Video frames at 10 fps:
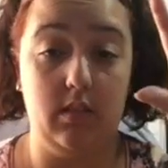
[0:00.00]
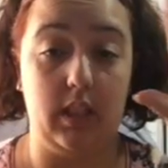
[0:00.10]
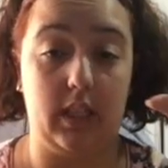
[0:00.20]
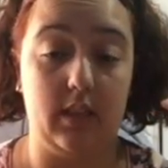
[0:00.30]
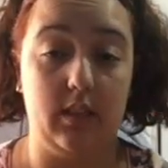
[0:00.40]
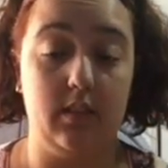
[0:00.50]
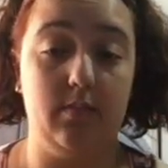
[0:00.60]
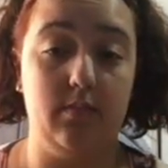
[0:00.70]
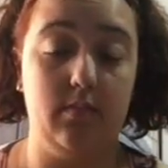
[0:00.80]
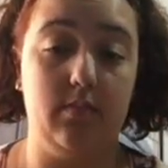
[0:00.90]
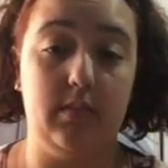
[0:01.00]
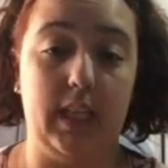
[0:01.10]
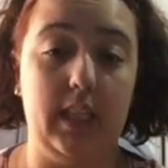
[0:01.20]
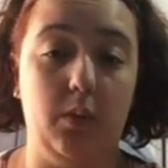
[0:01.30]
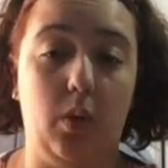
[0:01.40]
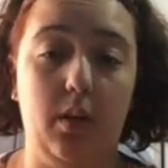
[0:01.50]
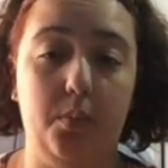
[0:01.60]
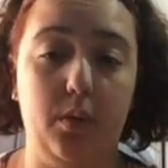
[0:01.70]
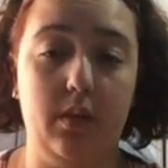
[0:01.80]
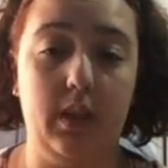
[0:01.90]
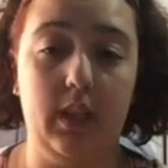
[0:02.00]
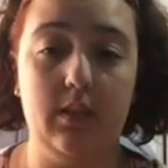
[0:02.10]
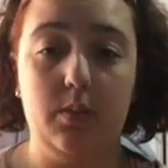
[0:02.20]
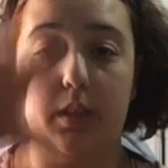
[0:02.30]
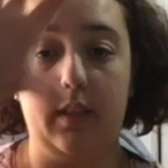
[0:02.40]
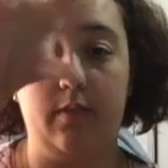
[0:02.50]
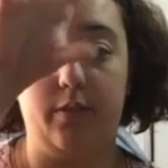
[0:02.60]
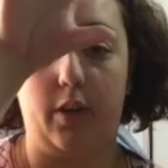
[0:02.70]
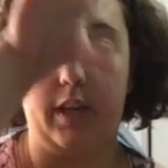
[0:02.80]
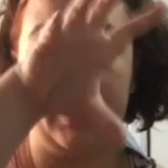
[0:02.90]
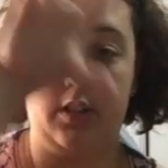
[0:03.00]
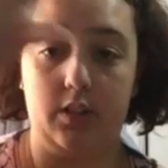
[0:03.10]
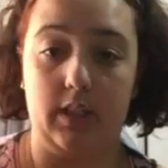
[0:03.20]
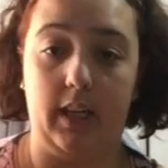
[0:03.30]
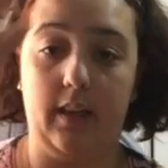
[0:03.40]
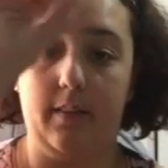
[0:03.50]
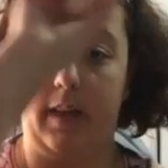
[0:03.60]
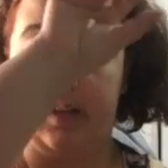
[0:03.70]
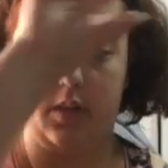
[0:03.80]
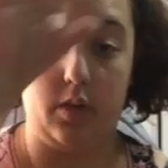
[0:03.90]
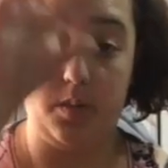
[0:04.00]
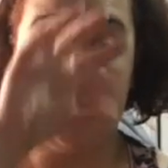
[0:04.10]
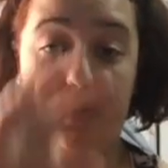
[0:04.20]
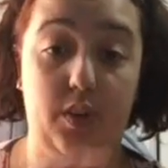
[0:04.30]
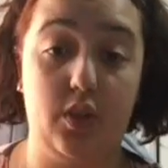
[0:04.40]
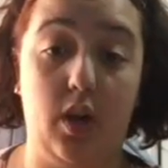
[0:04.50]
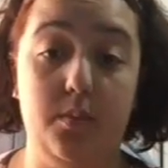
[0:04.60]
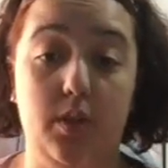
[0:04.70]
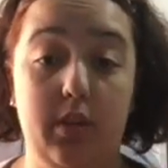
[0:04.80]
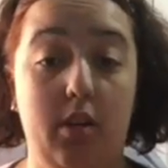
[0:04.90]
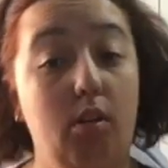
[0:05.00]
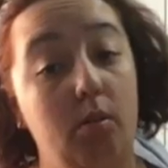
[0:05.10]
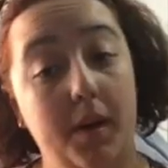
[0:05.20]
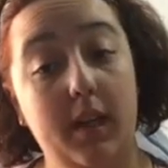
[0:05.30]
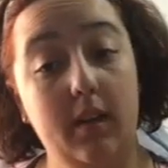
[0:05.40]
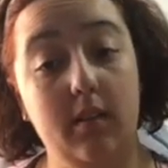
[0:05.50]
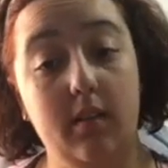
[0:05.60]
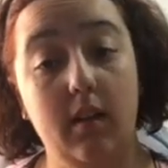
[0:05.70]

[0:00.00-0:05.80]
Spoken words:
whiteboard things where you've got each day and it's got specific times on there already.